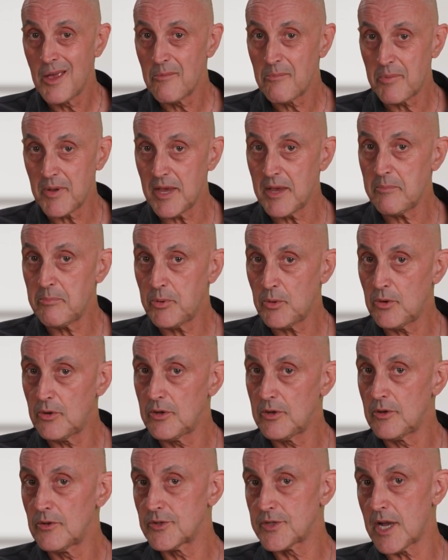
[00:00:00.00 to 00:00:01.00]

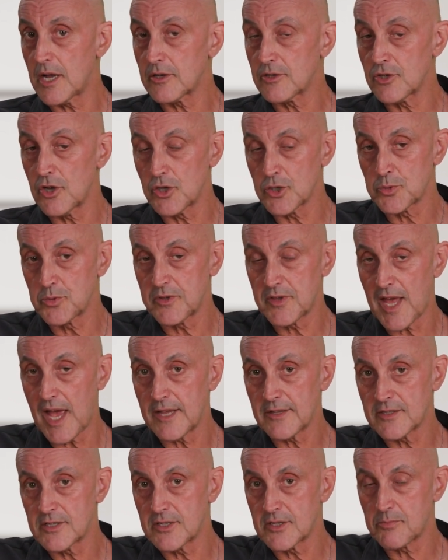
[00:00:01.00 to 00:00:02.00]
people diagnosed with
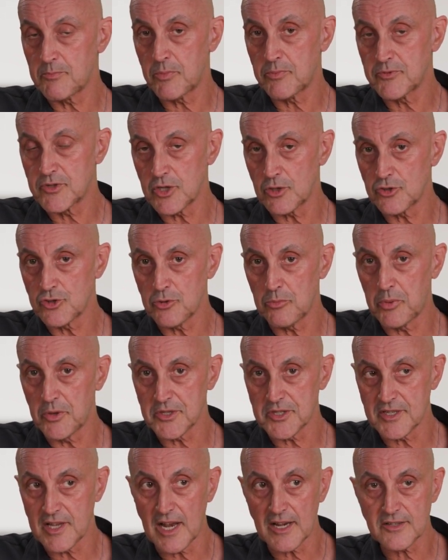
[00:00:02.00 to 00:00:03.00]
antisocial
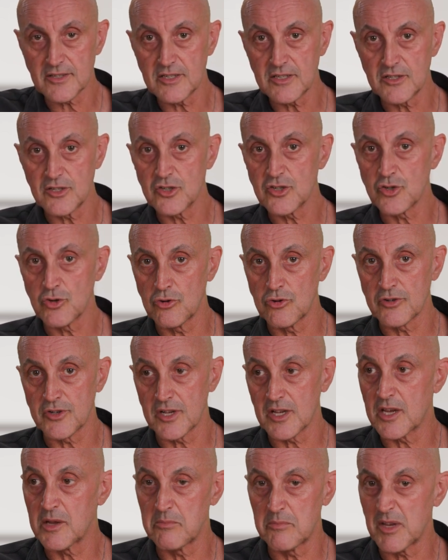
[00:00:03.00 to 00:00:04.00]
personality disorder
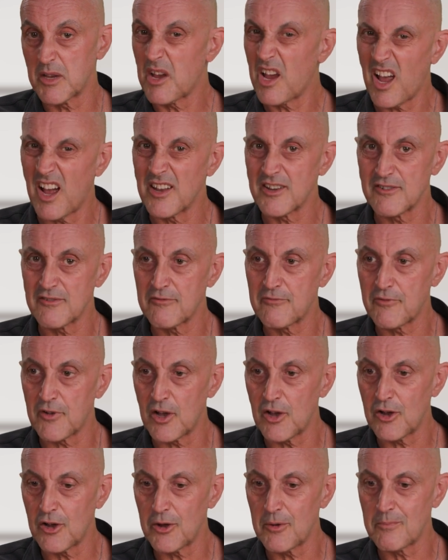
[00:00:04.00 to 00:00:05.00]
can be kind of
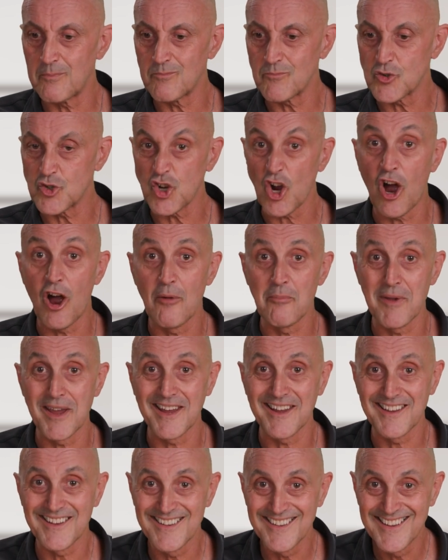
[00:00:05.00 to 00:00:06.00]

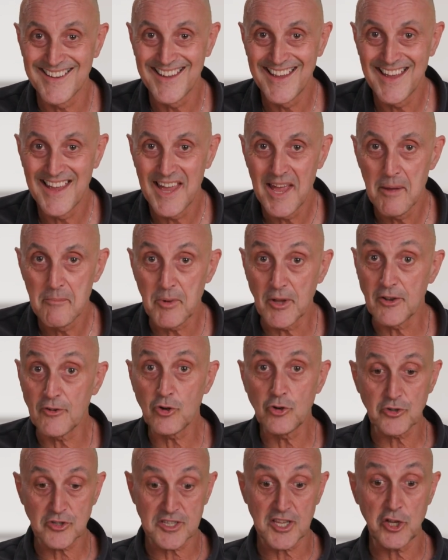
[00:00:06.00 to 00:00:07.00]
charming. But of
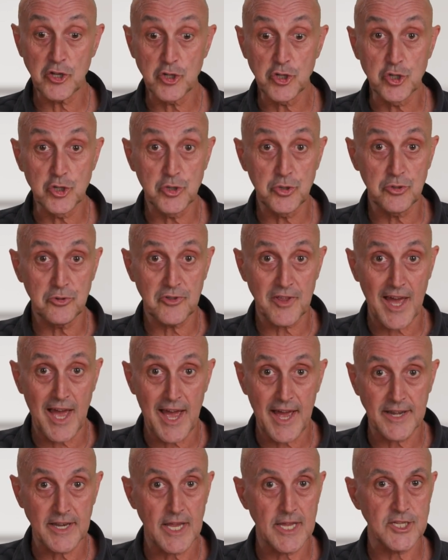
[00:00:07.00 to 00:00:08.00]
course, they do
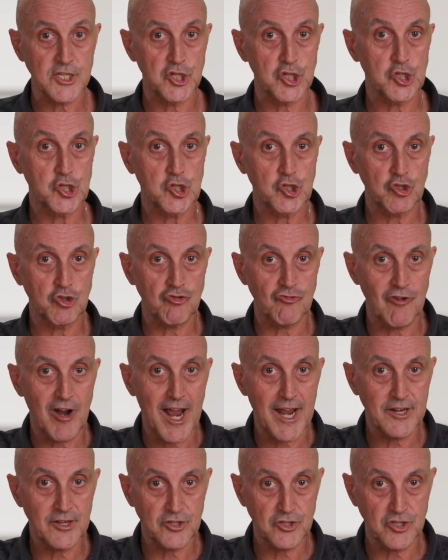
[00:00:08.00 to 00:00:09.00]
that as a
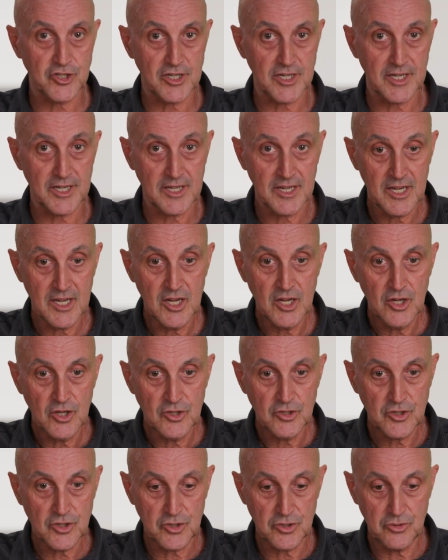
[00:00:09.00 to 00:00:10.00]
strategy
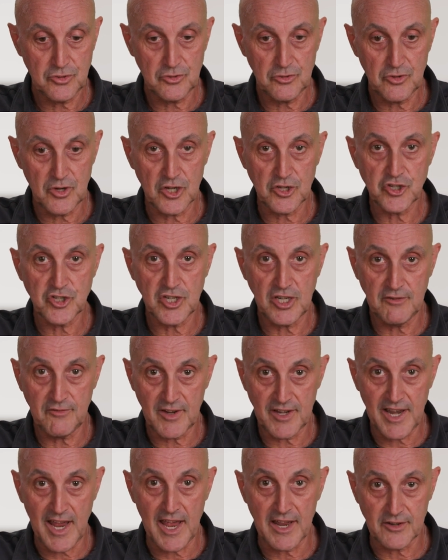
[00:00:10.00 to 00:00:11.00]
to achieve
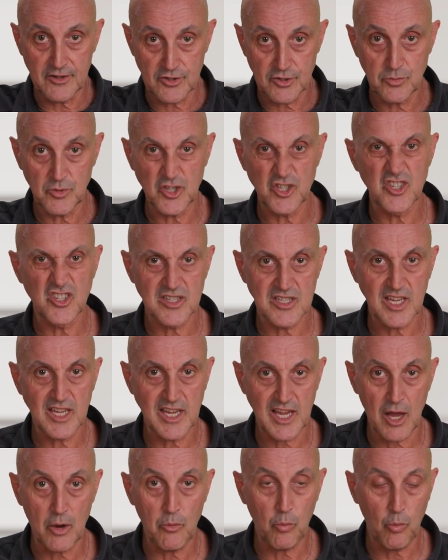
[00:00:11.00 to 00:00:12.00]
an end, which is to
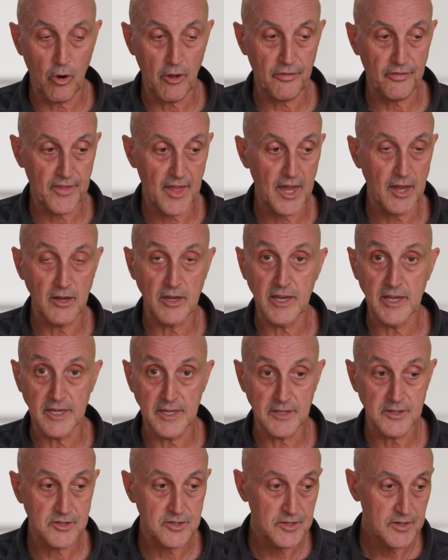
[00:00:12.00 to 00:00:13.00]
get what they
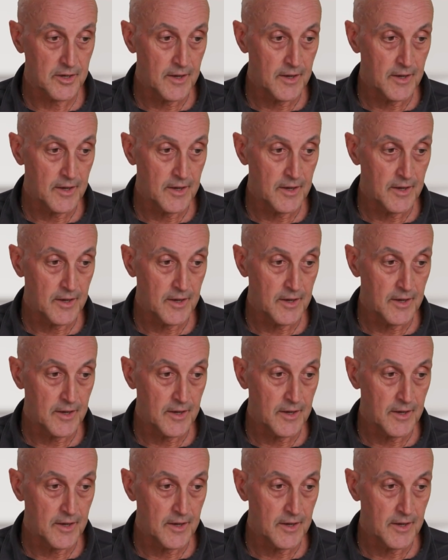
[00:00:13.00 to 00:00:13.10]
need.